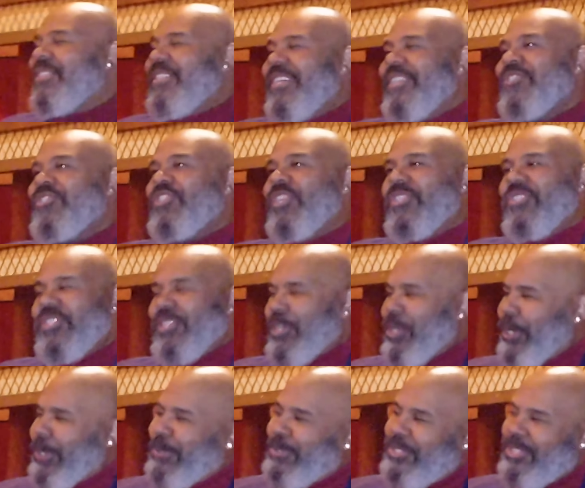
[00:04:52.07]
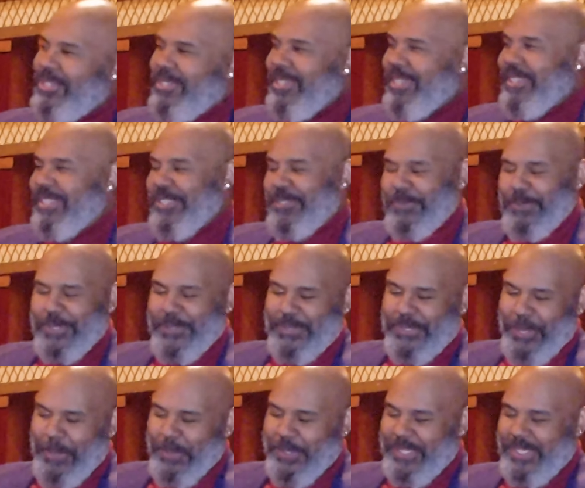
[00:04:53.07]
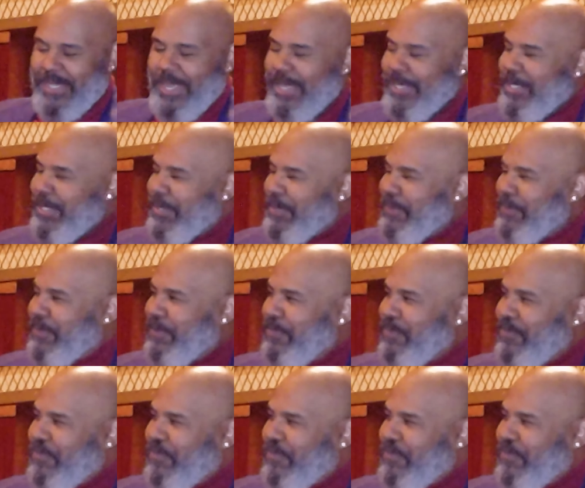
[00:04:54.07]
than just a coach in this yeah. one, so it's nice. Yeah.